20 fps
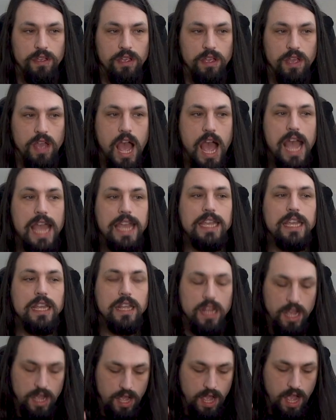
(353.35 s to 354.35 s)
I
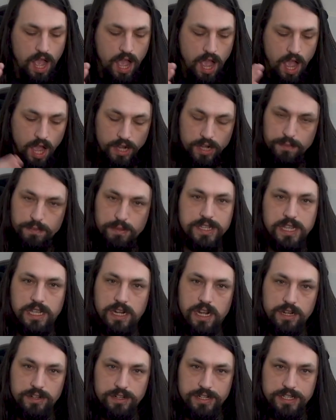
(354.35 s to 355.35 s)
100%
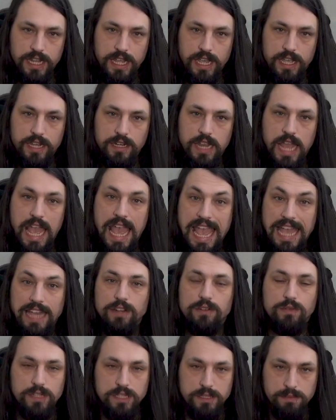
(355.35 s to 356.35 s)
understand
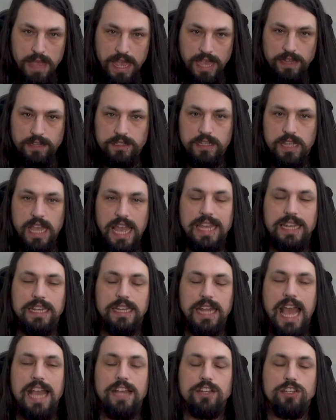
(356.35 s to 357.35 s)
and respect
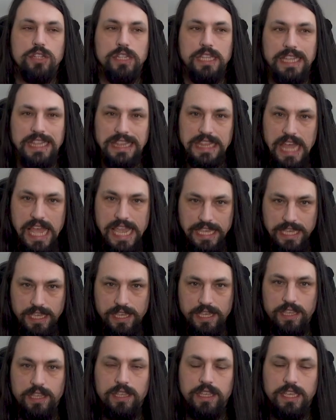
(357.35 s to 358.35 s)
and actually
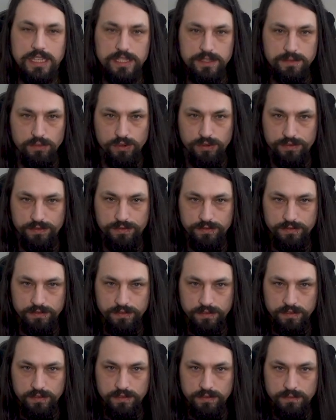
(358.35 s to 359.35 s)
like his move
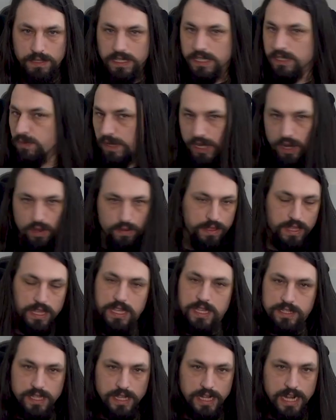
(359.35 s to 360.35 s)
because we don't think
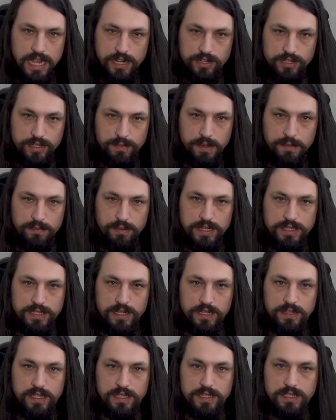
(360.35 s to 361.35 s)
he's going to actually be
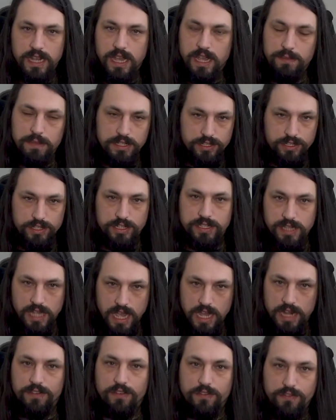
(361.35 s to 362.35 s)
president this time. It's just
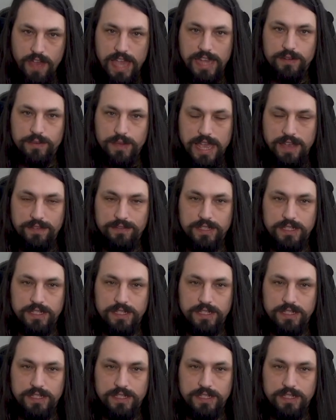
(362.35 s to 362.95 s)
kind of a fact we have to